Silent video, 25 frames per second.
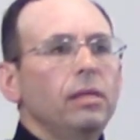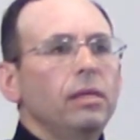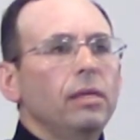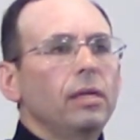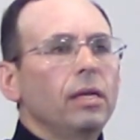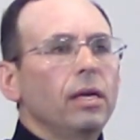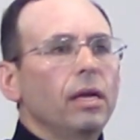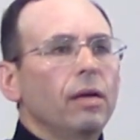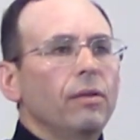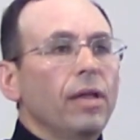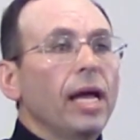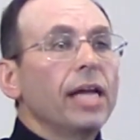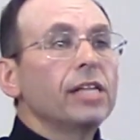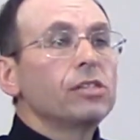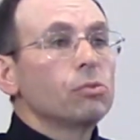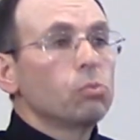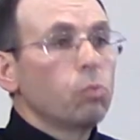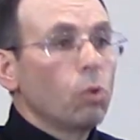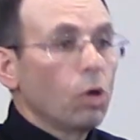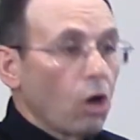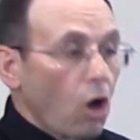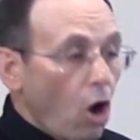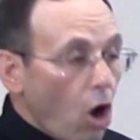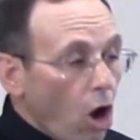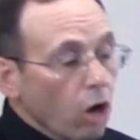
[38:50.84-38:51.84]
Now that's
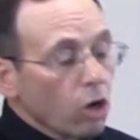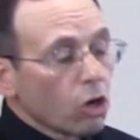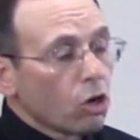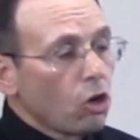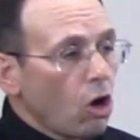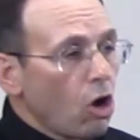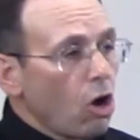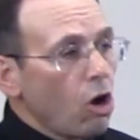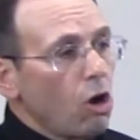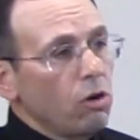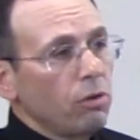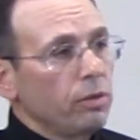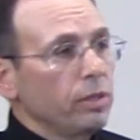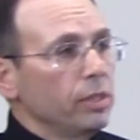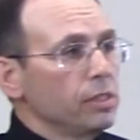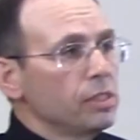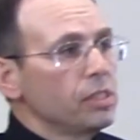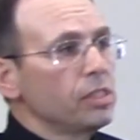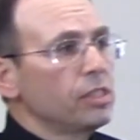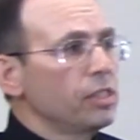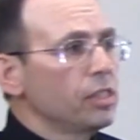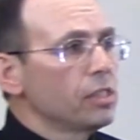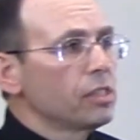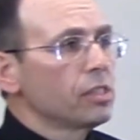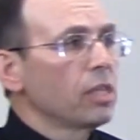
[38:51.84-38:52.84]
what our call is.
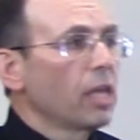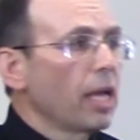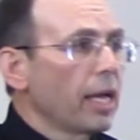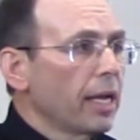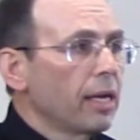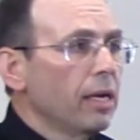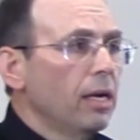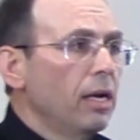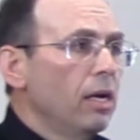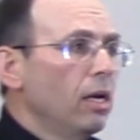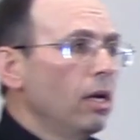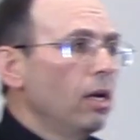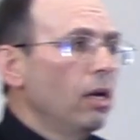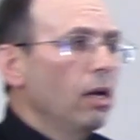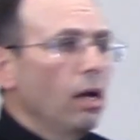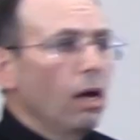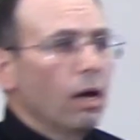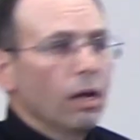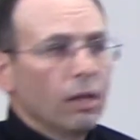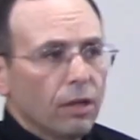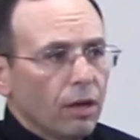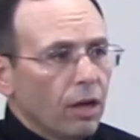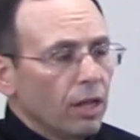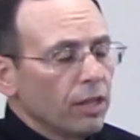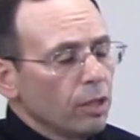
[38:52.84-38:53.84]
It's just like
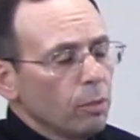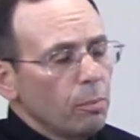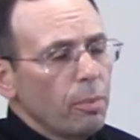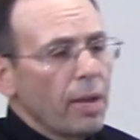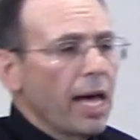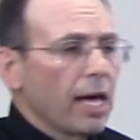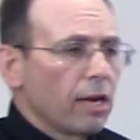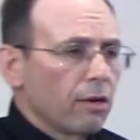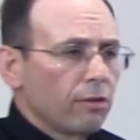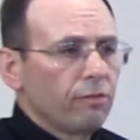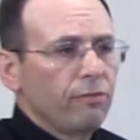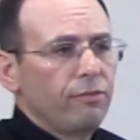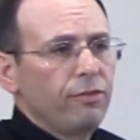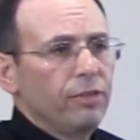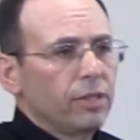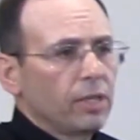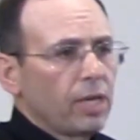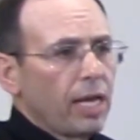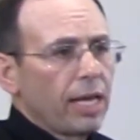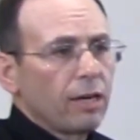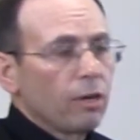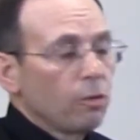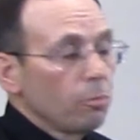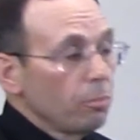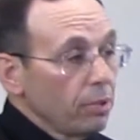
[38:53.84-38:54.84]
on the battlefield.
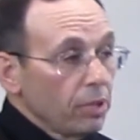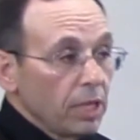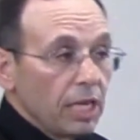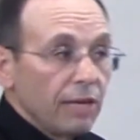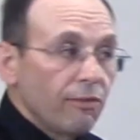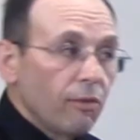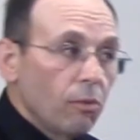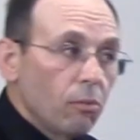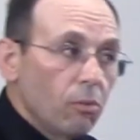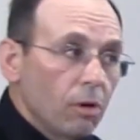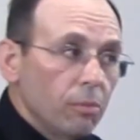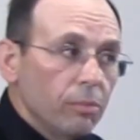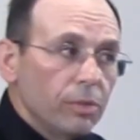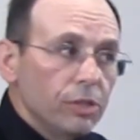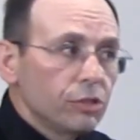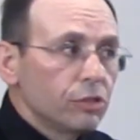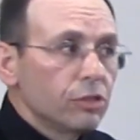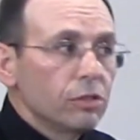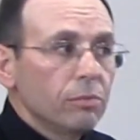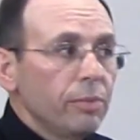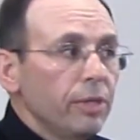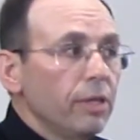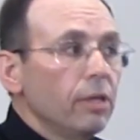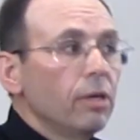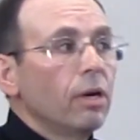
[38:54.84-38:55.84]
I don't believe a woman
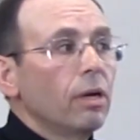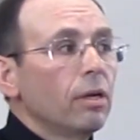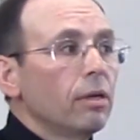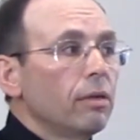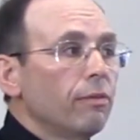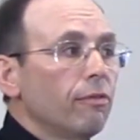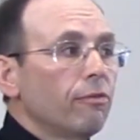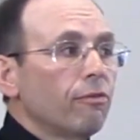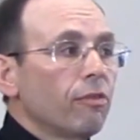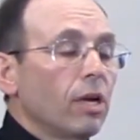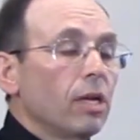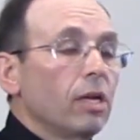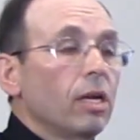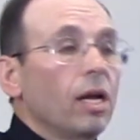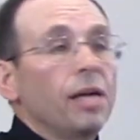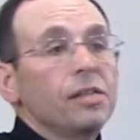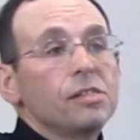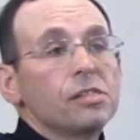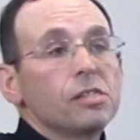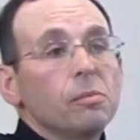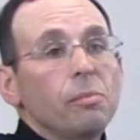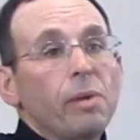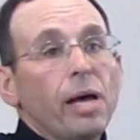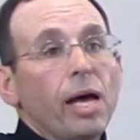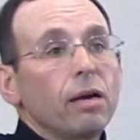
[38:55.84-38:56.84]
should be on the front
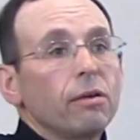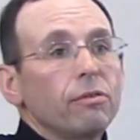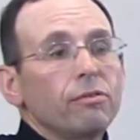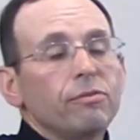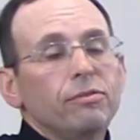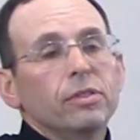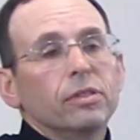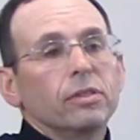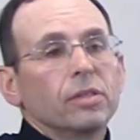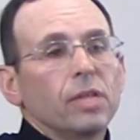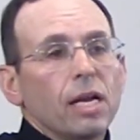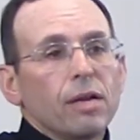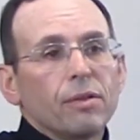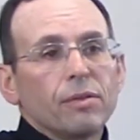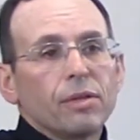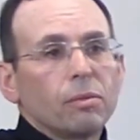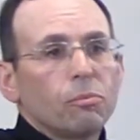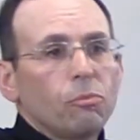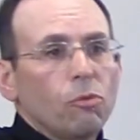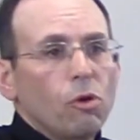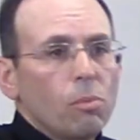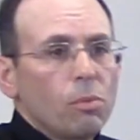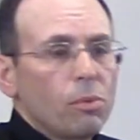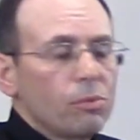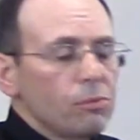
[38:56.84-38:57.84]
lines of the battlefield. I don't think
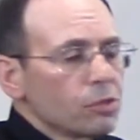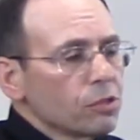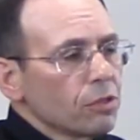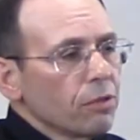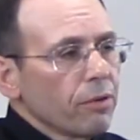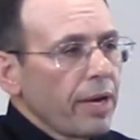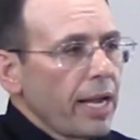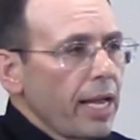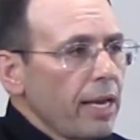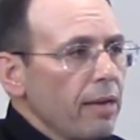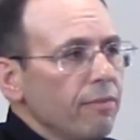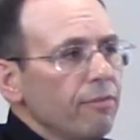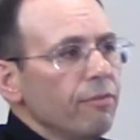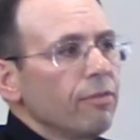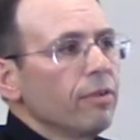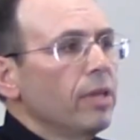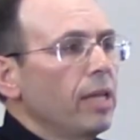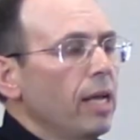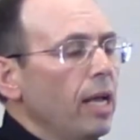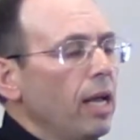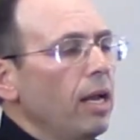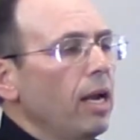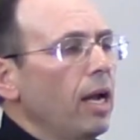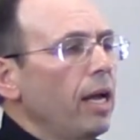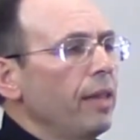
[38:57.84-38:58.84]
woman was created for
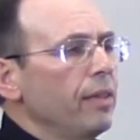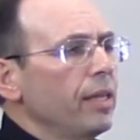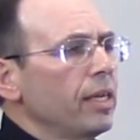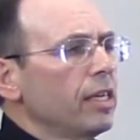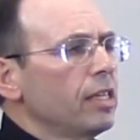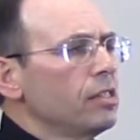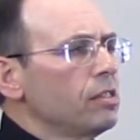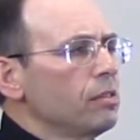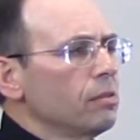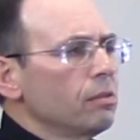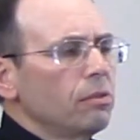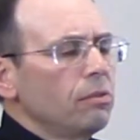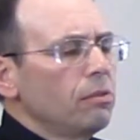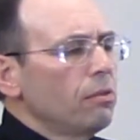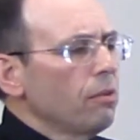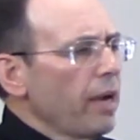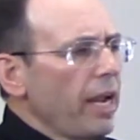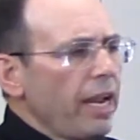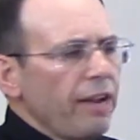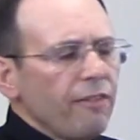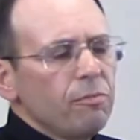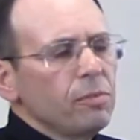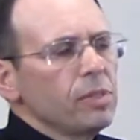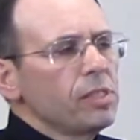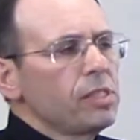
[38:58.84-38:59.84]
that. I think it's a
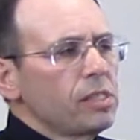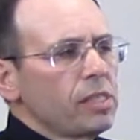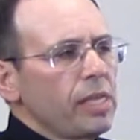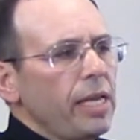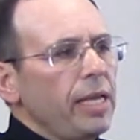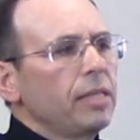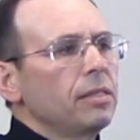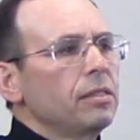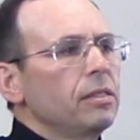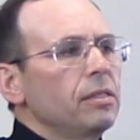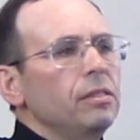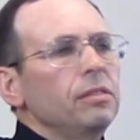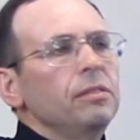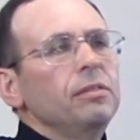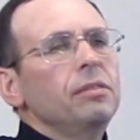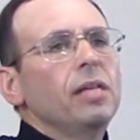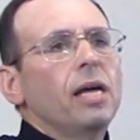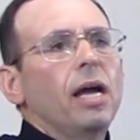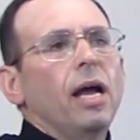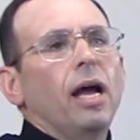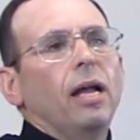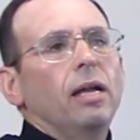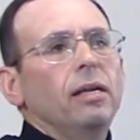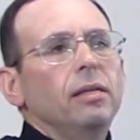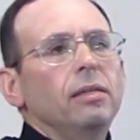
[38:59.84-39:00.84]
grave mistake to do
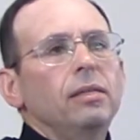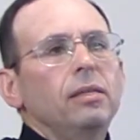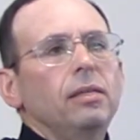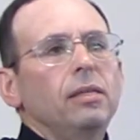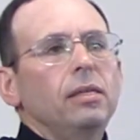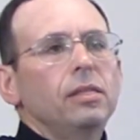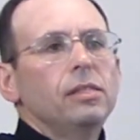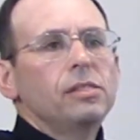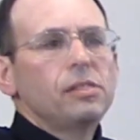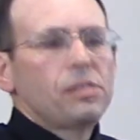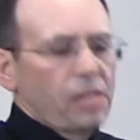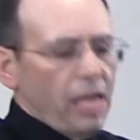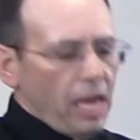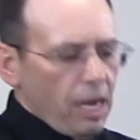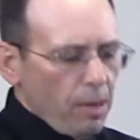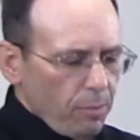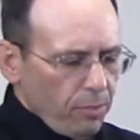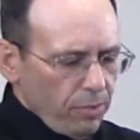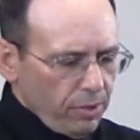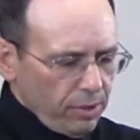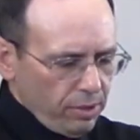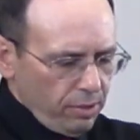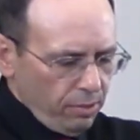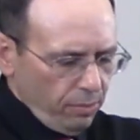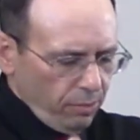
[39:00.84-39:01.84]
that. Same
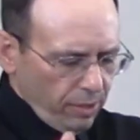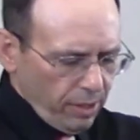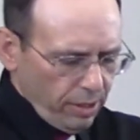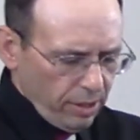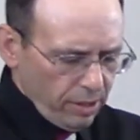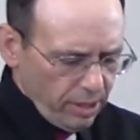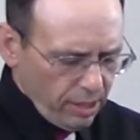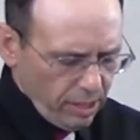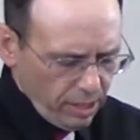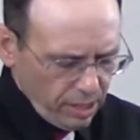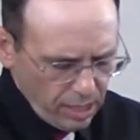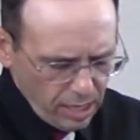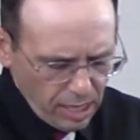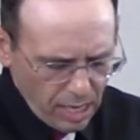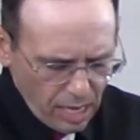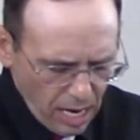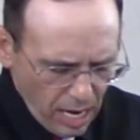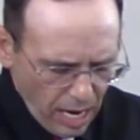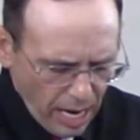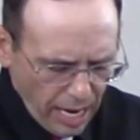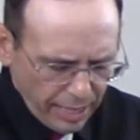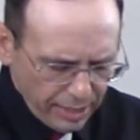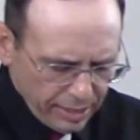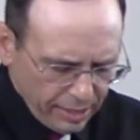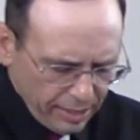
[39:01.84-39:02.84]
with the
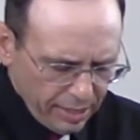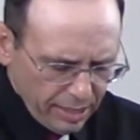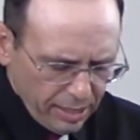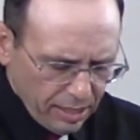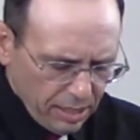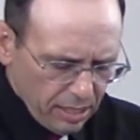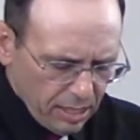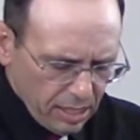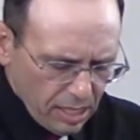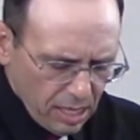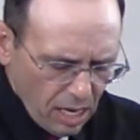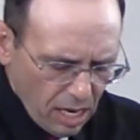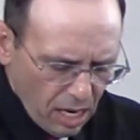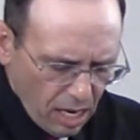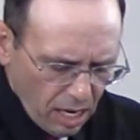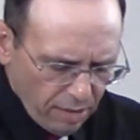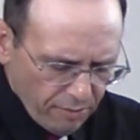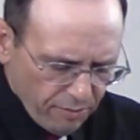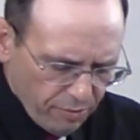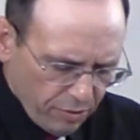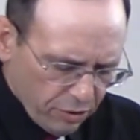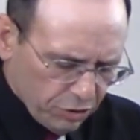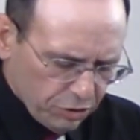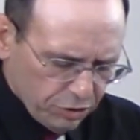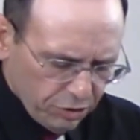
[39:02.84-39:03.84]
idea
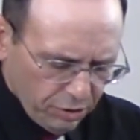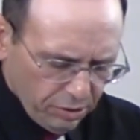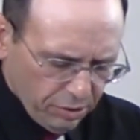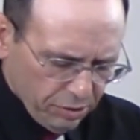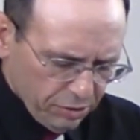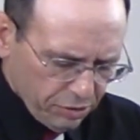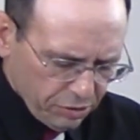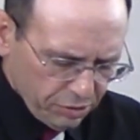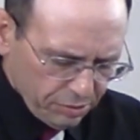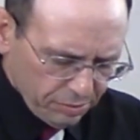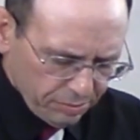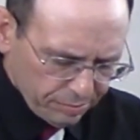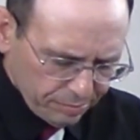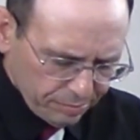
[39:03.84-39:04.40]
of the church.